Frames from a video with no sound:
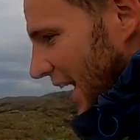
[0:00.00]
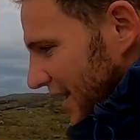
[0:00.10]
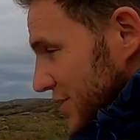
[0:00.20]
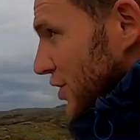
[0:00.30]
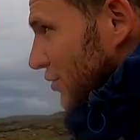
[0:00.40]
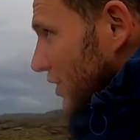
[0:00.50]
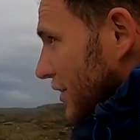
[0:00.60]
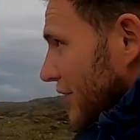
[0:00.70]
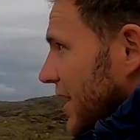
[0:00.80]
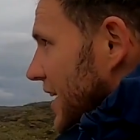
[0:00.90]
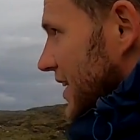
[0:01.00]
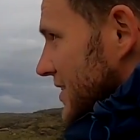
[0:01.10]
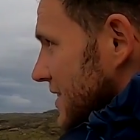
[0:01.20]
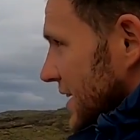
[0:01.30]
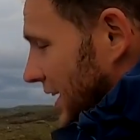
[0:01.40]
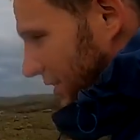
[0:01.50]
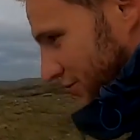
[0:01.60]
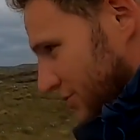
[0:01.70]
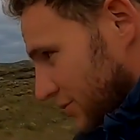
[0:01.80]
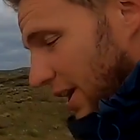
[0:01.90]
It's not really raining, it's like,
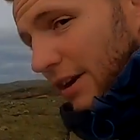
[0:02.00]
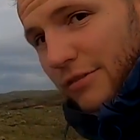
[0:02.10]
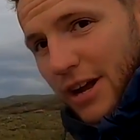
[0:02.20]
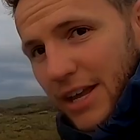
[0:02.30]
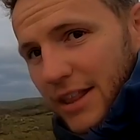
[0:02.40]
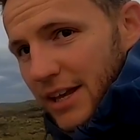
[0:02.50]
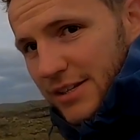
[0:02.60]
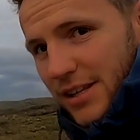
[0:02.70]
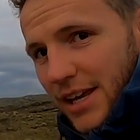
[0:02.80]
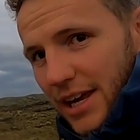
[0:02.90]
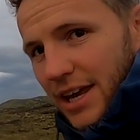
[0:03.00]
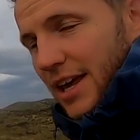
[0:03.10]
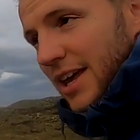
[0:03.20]
do you know that rain that's like